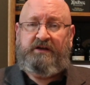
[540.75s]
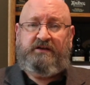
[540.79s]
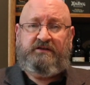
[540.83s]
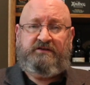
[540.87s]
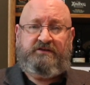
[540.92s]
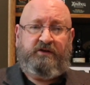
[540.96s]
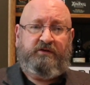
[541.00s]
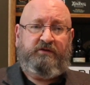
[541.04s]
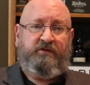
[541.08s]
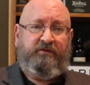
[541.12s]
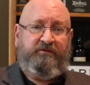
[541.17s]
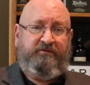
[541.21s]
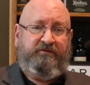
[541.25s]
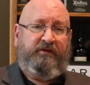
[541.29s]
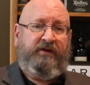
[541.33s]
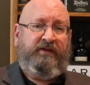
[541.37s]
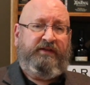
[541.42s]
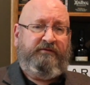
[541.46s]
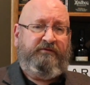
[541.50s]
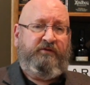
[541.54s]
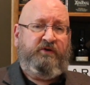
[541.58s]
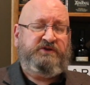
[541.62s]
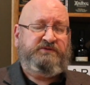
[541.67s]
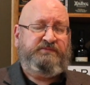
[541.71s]
So
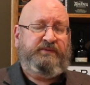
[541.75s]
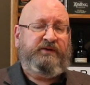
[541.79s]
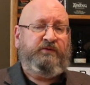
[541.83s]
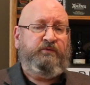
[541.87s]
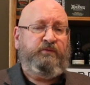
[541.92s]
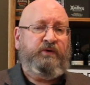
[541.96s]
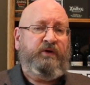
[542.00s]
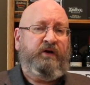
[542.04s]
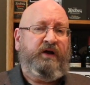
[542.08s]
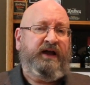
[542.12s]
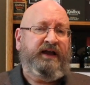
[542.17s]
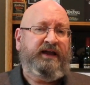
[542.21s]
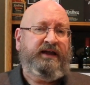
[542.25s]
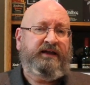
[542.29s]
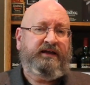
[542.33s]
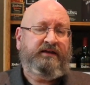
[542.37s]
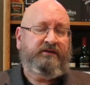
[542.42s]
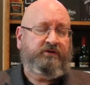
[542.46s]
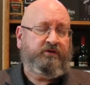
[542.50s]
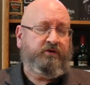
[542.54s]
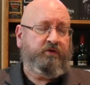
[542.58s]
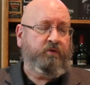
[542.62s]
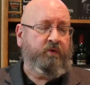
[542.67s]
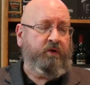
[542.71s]
they've always been a real
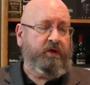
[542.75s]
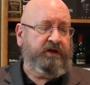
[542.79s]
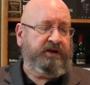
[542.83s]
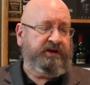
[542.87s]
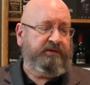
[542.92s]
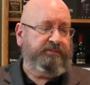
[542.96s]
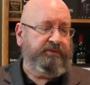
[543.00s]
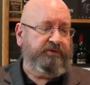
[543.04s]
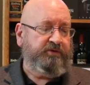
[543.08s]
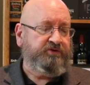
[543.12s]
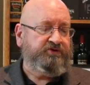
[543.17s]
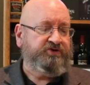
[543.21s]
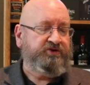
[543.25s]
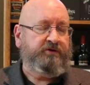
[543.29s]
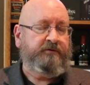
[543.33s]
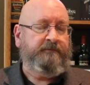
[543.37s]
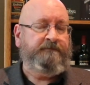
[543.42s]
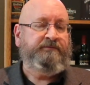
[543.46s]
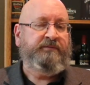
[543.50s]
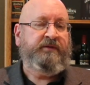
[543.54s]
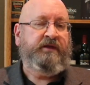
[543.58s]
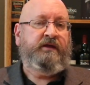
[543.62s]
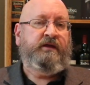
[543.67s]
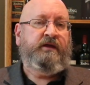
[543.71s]
high-end quality
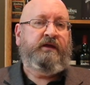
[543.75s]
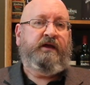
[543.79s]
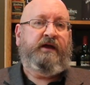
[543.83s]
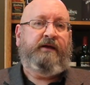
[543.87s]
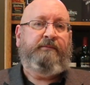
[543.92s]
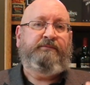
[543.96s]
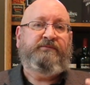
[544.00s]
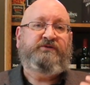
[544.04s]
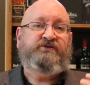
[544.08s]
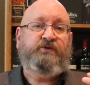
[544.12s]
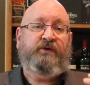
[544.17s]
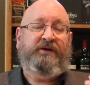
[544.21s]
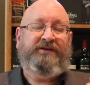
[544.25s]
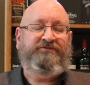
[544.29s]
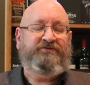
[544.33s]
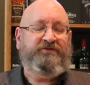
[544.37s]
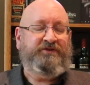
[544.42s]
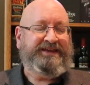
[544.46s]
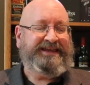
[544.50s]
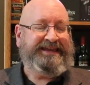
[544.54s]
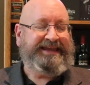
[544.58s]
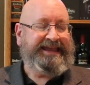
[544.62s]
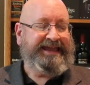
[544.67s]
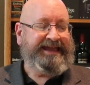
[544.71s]
producer. So if
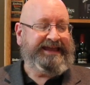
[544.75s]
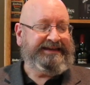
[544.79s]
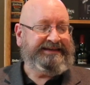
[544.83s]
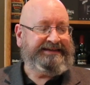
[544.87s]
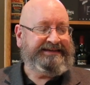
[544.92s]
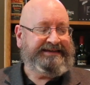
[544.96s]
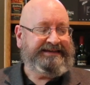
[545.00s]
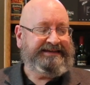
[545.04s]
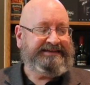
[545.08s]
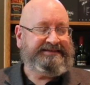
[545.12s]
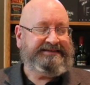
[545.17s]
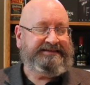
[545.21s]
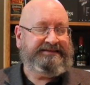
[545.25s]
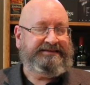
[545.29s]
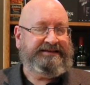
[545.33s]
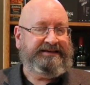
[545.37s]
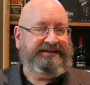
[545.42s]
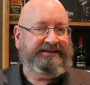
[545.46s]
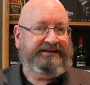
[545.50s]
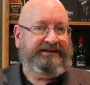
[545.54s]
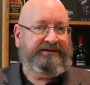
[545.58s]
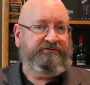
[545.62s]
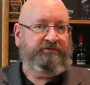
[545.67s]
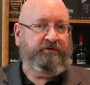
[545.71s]
you can't get the
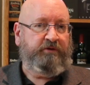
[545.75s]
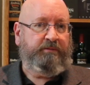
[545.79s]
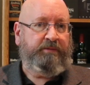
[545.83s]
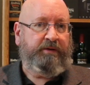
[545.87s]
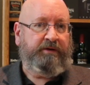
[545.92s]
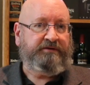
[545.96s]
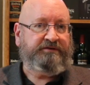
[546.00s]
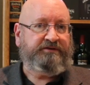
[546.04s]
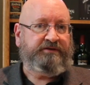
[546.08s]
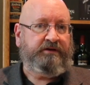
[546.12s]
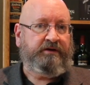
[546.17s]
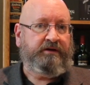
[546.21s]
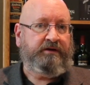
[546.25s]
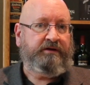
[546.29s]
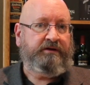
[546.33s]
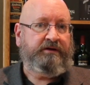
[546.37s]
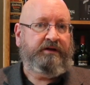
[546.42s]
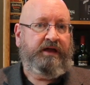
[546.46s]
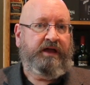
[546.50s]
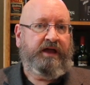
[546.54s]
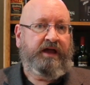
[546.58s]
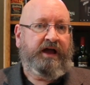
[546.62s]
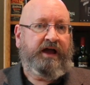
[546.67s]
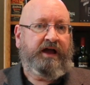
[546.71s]
Leoville
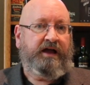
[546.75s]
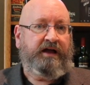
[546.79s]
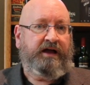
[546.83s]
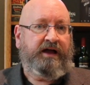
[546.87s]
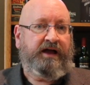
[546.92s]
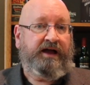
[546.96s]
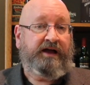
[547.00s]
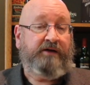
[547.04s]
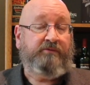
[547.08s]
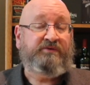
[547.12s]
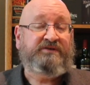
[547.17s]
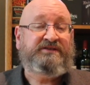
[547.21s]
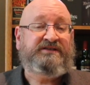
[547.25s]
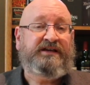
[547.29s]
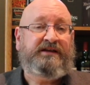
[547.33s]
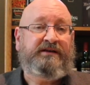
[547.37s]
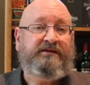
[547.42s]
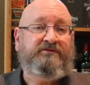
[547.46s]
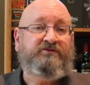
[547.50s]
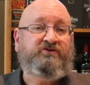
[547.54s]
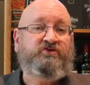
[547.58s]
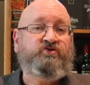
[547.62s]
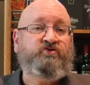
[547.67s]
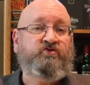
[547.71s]
Barton, I would
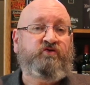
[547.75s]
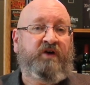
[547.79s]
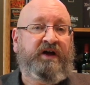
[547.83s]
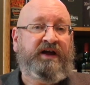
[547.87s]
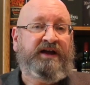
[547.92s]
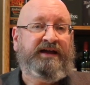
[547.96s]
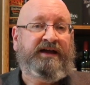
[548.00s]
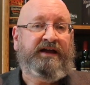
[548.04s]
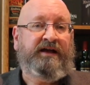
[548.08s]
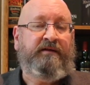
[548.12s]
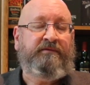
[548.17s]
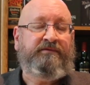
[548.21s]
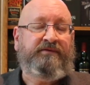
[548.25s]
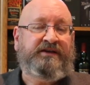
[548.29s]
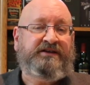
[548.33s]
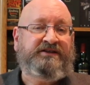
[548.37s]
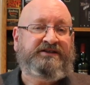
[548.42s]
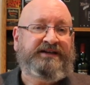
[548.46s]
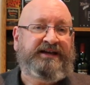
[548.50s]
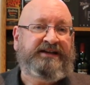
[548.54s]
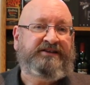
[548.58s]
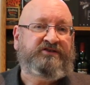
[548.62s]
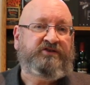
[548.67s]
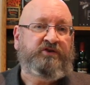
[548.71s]
say try out the
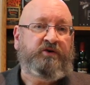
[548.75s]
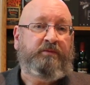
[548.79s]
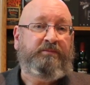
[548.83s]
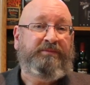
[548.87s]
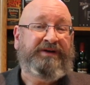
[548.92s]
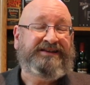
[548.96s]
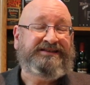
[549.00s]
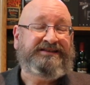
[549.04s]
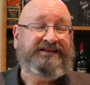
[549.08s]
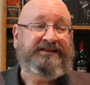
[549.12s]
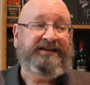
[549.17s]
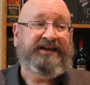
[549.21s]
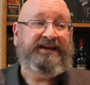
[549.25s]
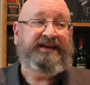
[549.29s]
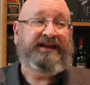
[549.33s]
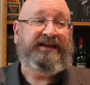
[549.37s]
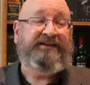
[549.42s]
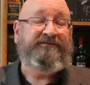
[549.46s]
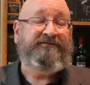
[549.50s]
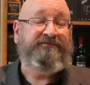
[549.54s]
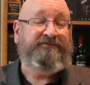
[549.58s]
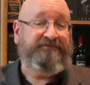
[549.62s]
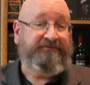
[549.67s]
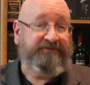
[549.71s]
Chateau
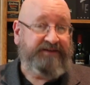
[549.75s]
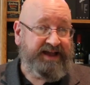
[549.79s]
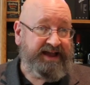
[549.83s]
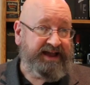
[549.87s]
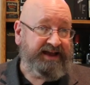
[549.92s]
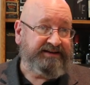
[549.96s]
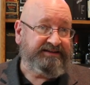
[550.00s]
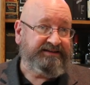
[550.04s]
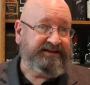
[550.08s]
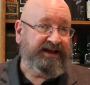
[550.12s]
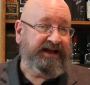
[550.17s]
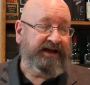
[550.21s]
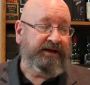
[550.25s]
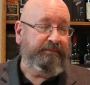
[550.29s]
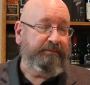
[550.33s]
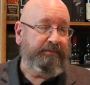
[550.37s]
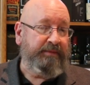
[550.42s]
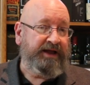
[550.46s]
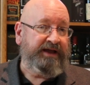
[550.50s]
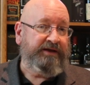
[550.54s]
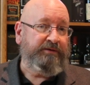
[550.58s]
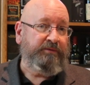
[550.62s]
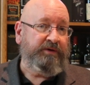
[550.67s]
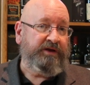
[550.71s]
Montelena. In fact, I
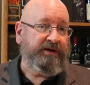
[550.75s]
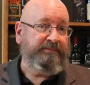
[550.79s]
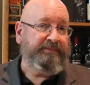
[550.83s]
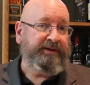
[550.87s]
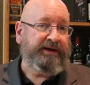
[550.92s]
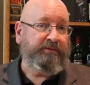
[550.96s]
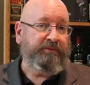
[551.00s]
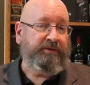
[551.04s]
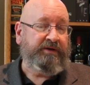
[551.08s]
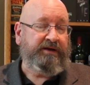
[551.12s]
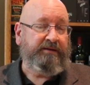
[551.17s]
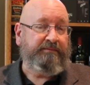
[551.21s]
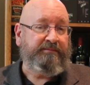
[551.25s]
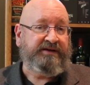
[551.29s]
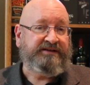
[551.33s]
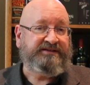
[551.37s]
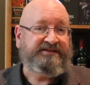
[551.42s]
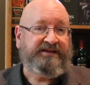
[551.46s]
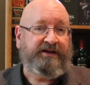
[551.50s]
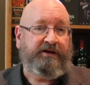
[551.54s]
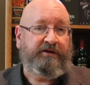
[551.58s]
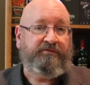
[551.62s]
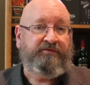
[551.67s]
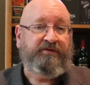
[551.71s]
might want to pick one up
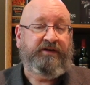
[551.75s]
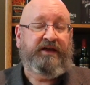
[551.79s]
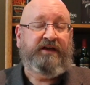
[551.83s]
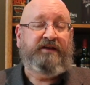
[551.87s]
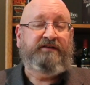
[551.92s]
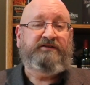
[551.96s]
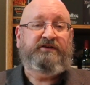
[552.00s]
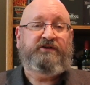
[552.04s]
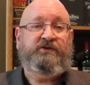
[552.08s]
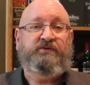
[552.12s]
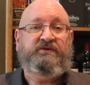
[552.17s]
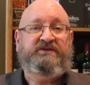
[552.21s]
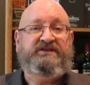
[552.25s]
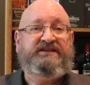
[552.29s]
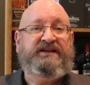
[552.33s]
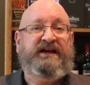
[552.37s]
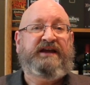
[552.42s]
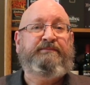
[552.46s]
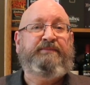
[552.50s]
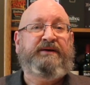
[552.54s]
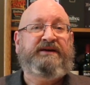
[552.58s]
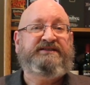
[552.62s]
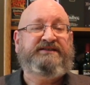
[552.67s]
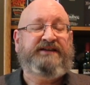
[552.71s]
myself to do a
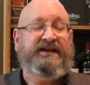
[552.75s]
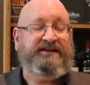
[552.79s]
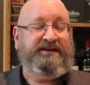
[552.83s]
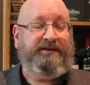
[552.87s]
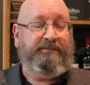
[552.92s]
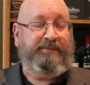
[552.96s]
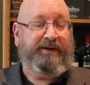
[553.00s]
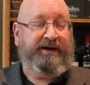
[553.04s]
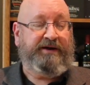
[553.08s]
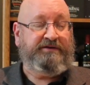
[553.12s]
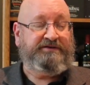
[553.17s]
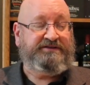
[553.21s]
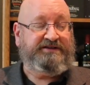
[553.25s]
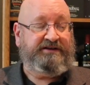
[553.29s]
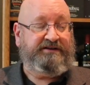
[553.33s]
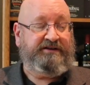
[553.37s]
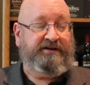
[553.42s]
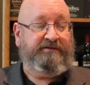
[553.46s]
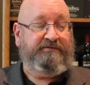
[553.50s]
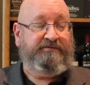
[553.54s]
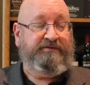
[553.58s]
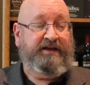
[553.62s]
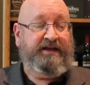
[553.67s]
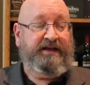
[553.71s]
side-by-side comparison
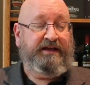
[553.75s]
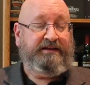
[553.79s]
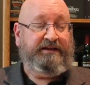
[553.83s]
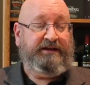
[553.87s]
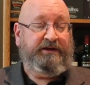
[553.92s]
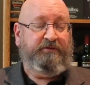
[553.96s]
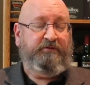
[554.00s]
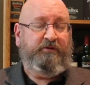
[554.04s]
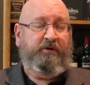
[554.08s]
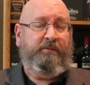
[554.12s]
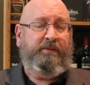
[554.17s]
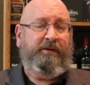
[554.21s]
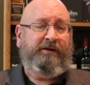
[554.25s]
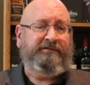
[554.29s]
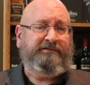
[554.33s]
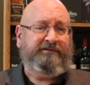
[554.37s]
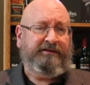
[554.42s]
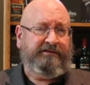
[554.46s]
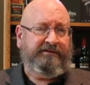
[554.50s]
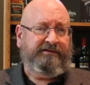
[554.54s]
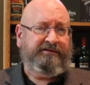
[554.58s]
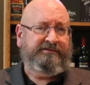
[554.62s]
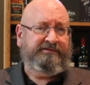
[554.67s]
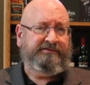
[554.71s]
of Leoville
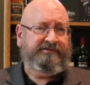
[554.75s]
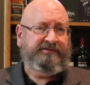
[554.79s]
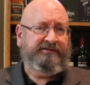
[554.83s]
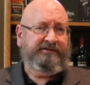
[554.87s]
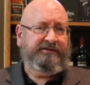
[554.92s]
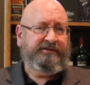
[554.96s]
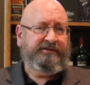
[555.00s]
Barton